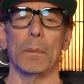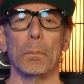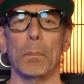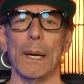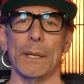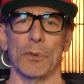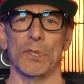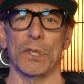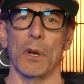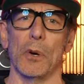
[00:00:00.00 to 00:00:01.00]
a
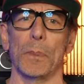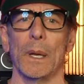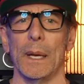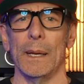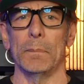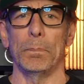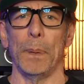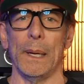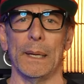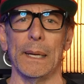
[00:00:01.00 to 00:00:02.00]
microscope in
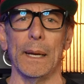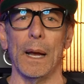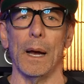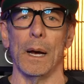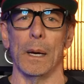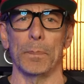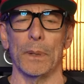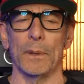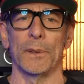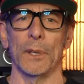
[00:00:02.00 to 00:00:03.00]
picking
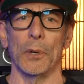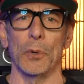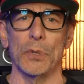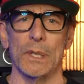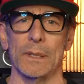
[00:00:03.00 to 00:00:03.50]
up those